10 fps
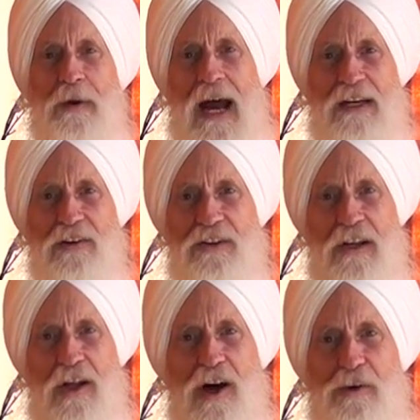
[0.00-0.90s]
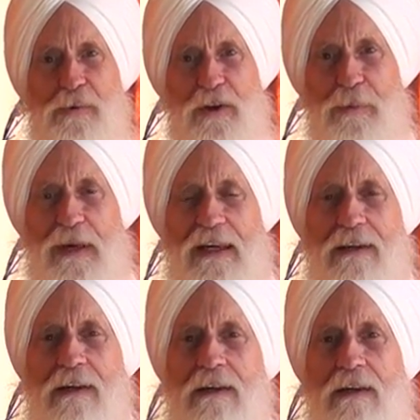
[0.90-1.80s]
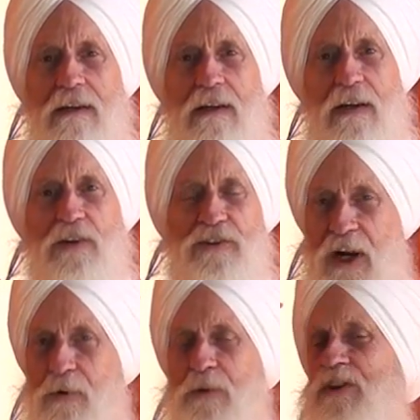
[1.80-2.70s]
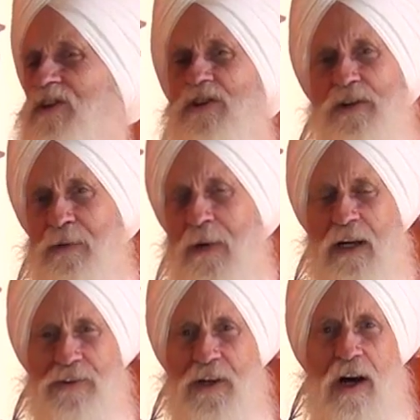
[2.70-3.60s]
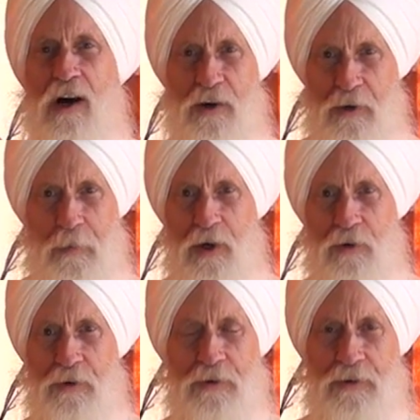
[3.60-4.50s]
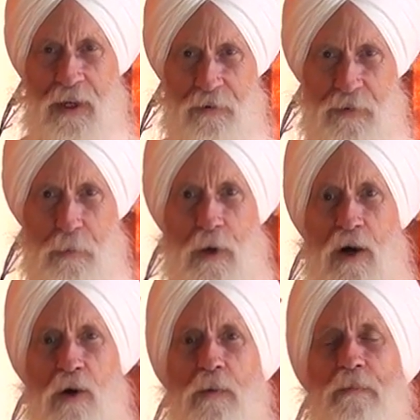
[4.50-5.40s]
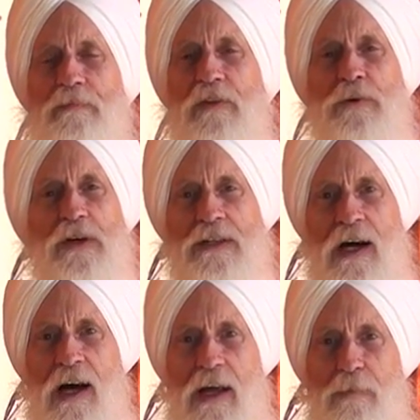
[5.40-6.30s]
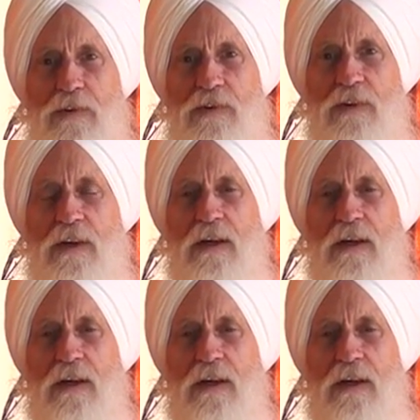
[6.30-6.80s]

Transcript: practice it along with me. Start with the tune mantra, Om Namo Gurudev Namo, 3 times.